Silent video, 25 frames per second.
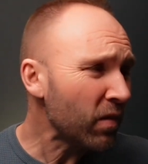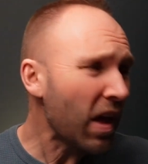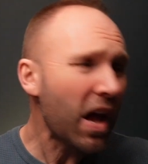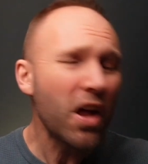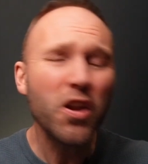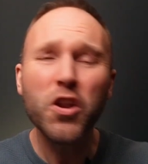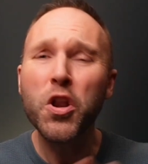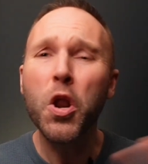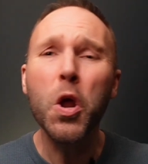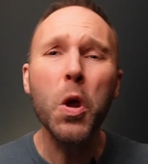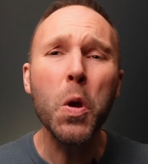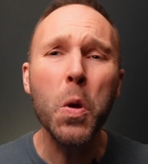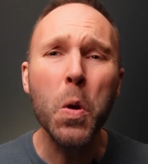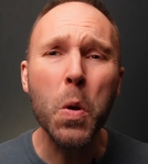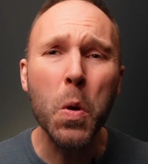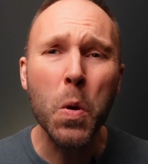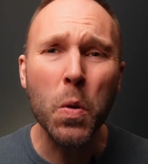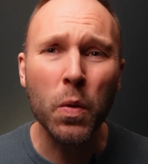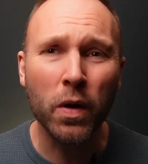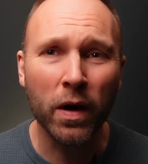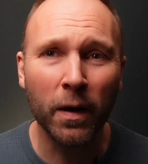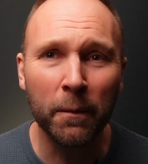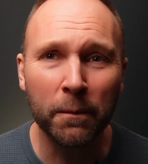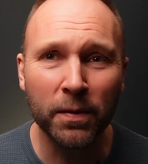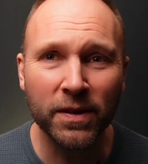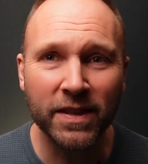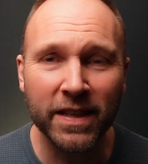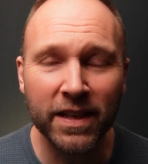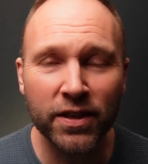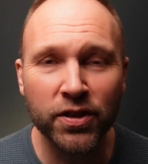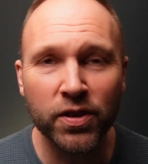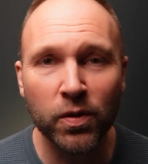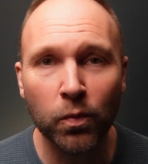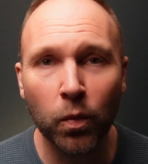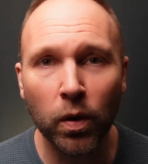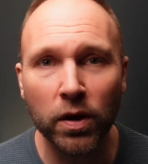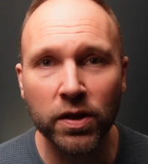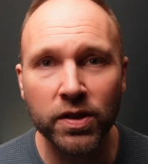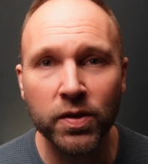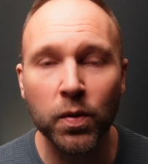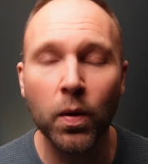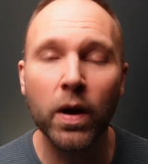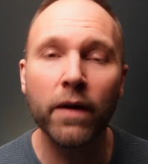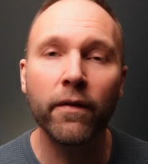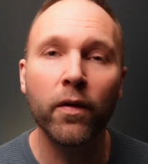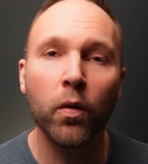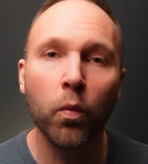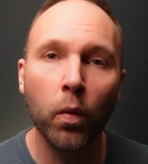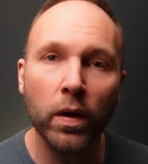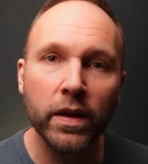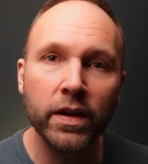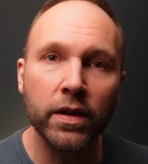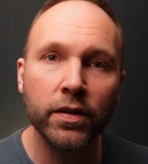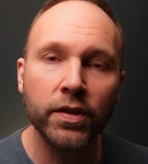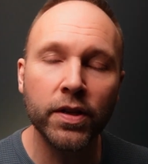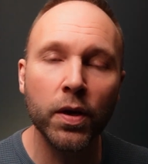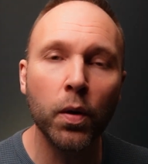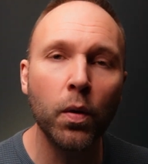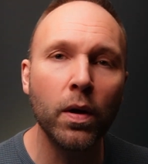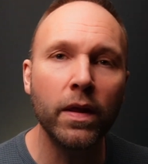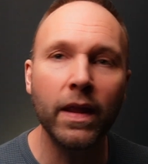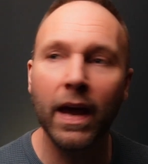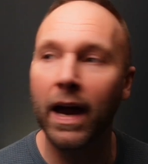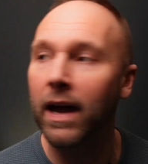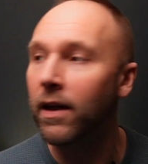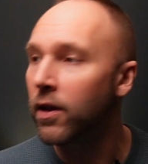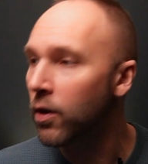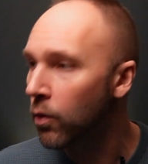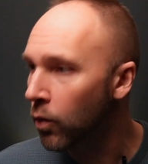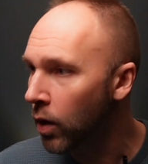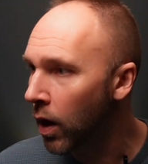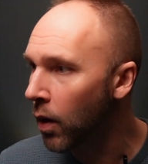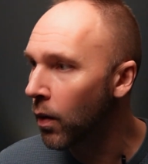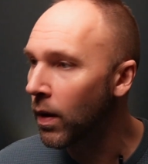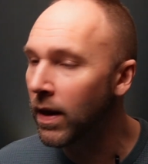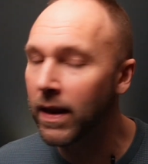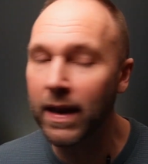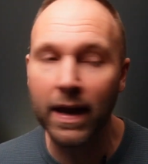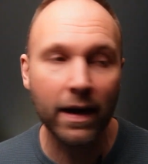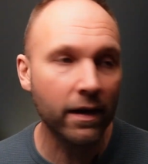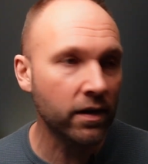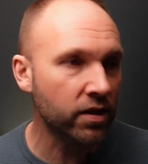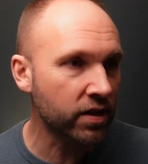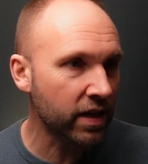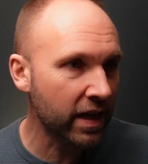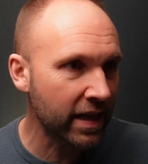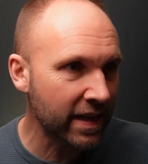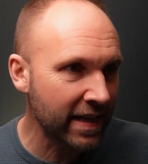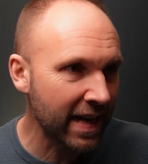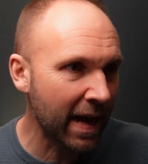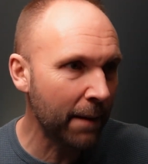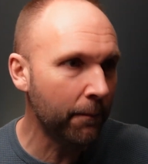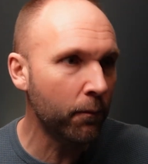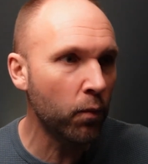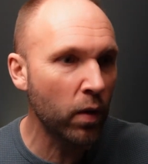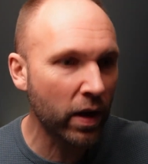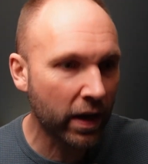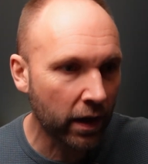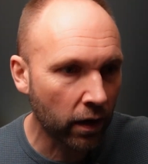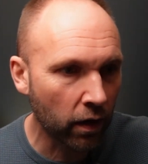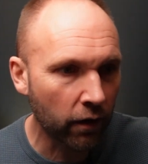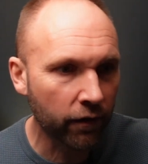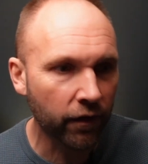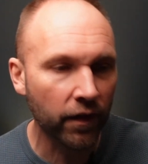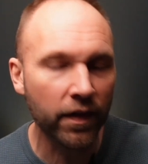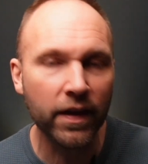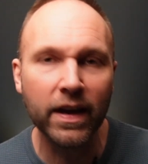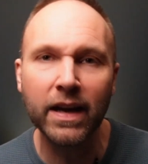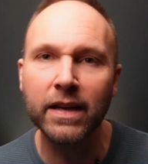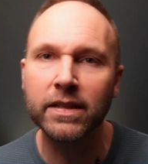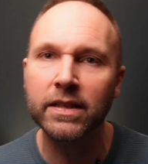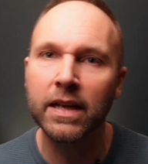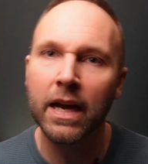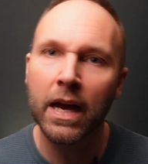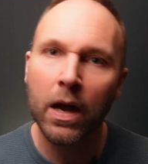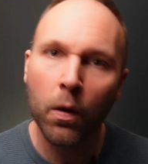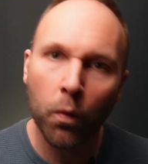No competition whatsoever when you're doing that. You go in there and say, yep, we can offer this.